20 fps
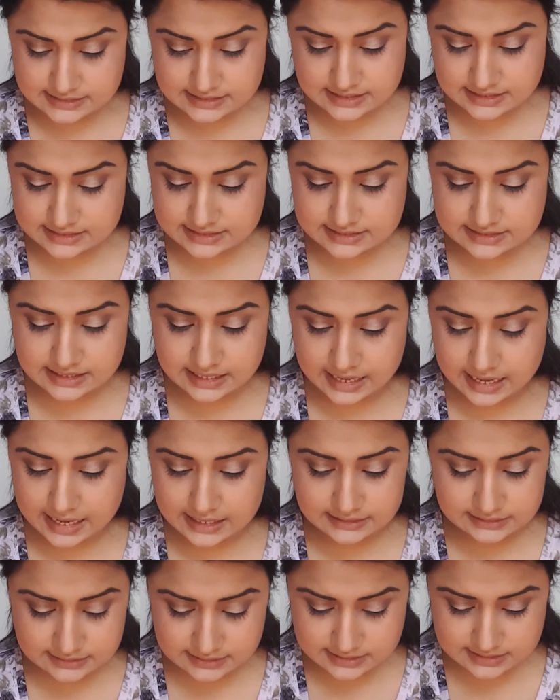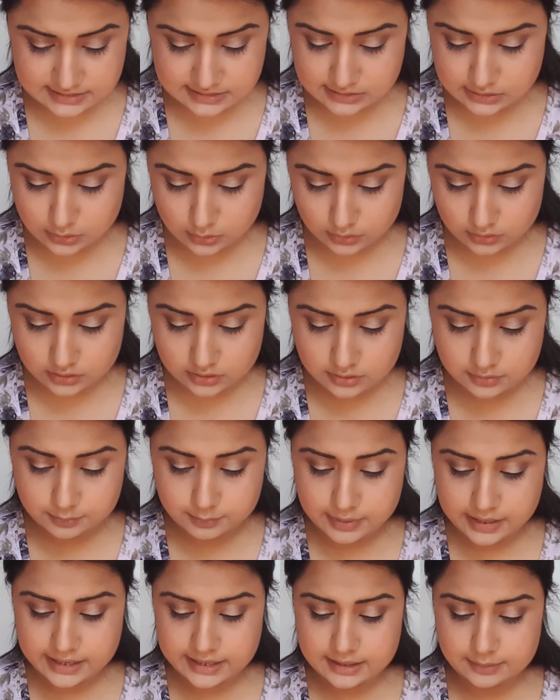just end this look
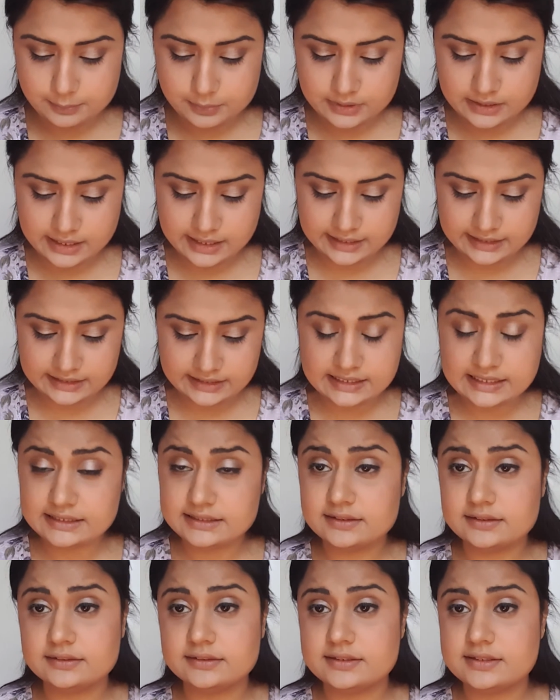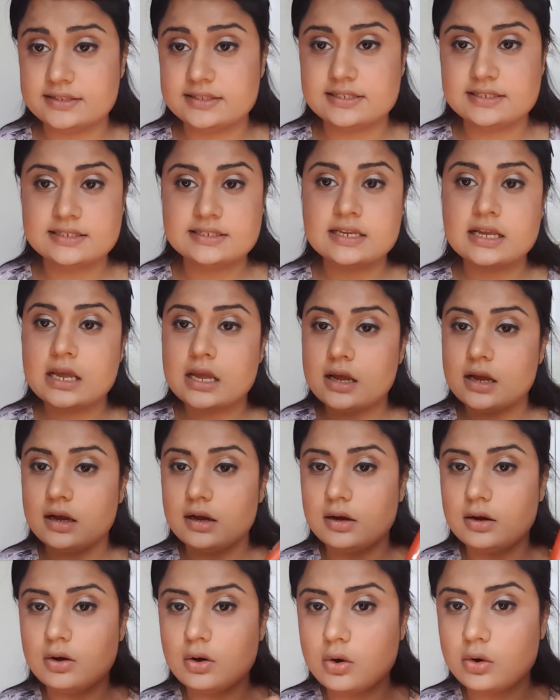by applying either this
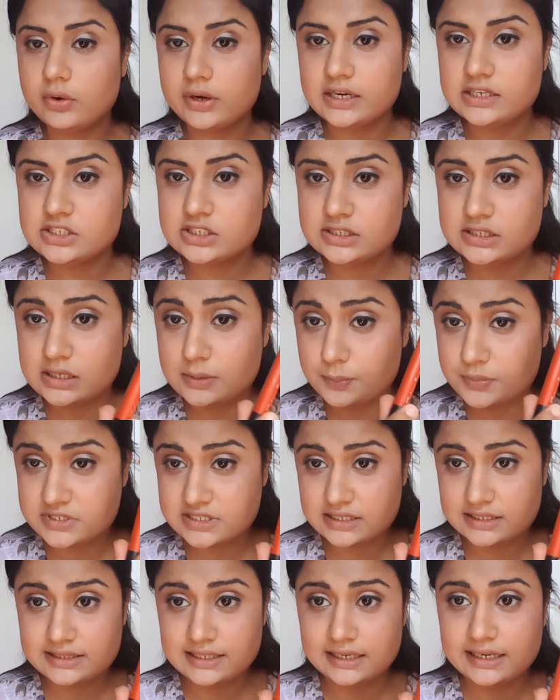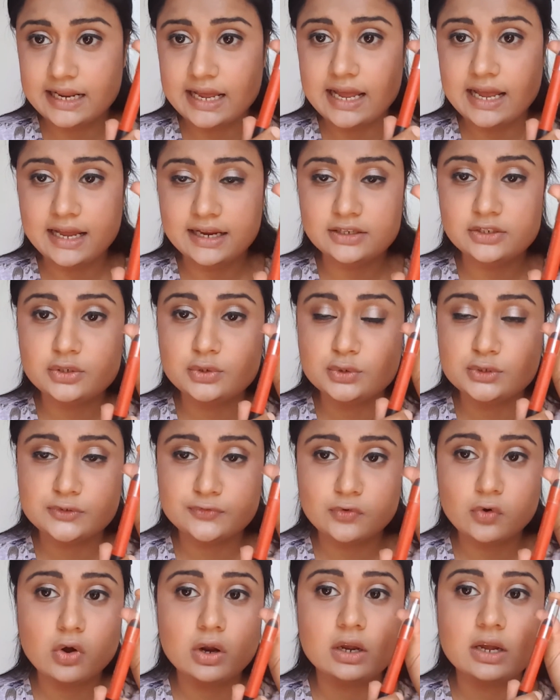orange lipstick that I had used
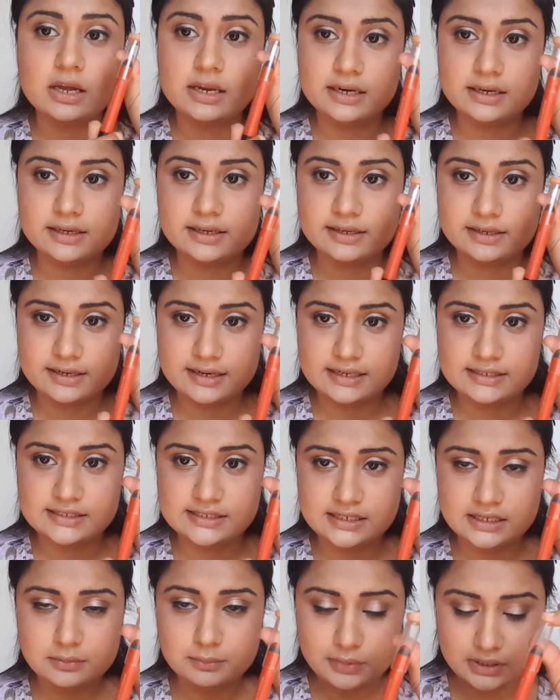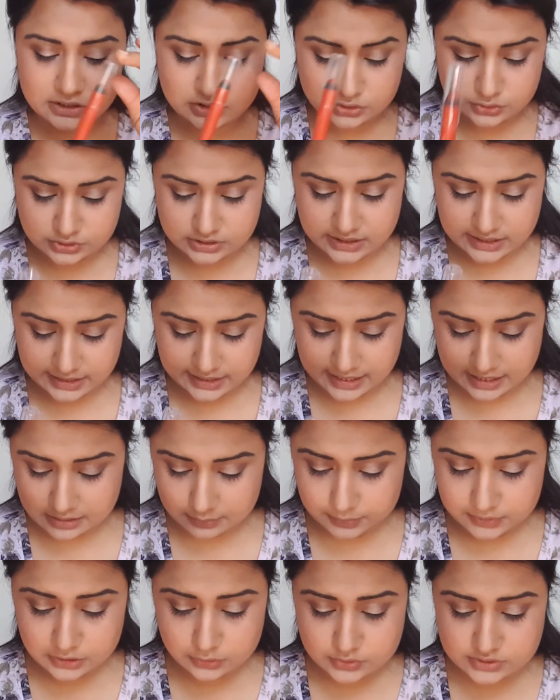for color correcting, but today
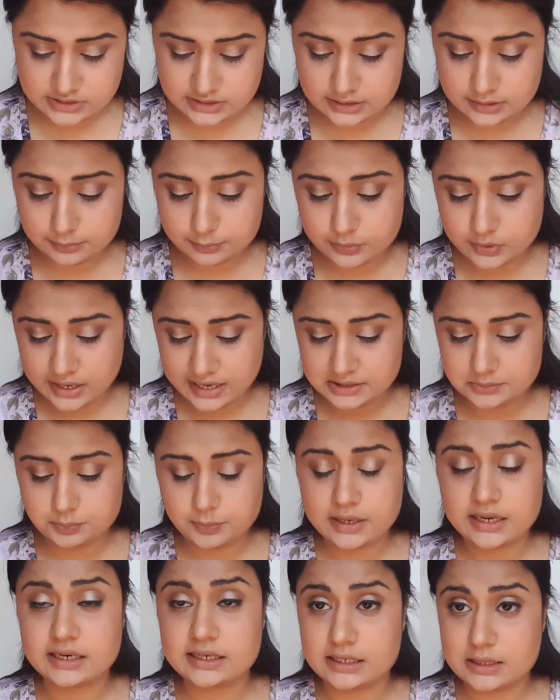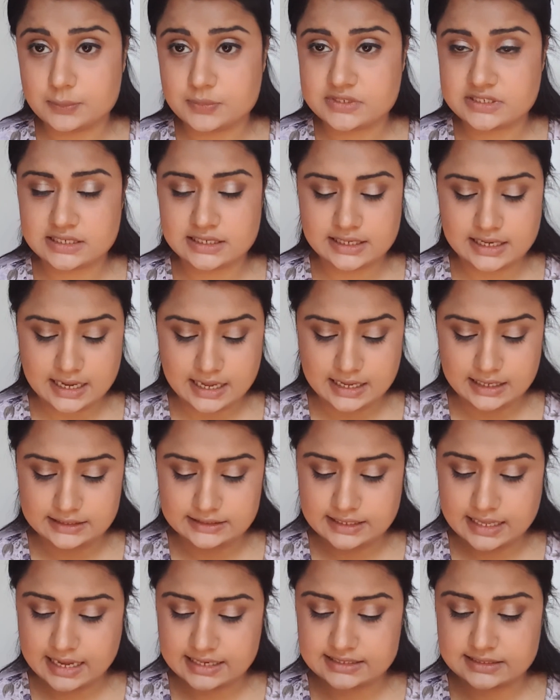I'll be using a bright pink lipstick,
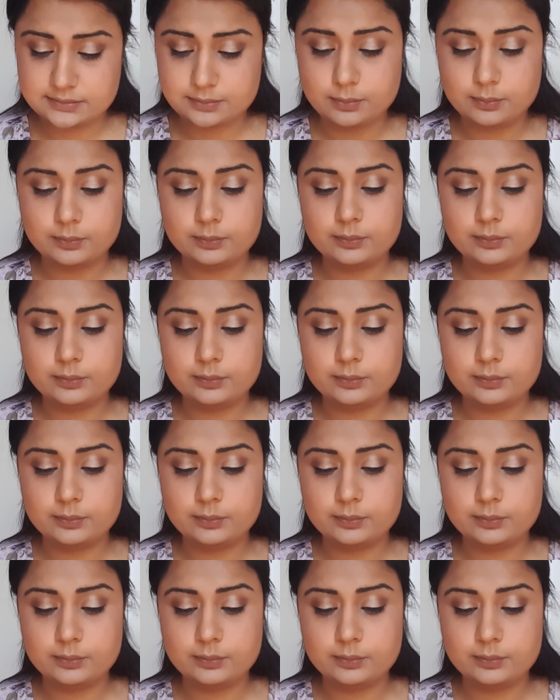and that's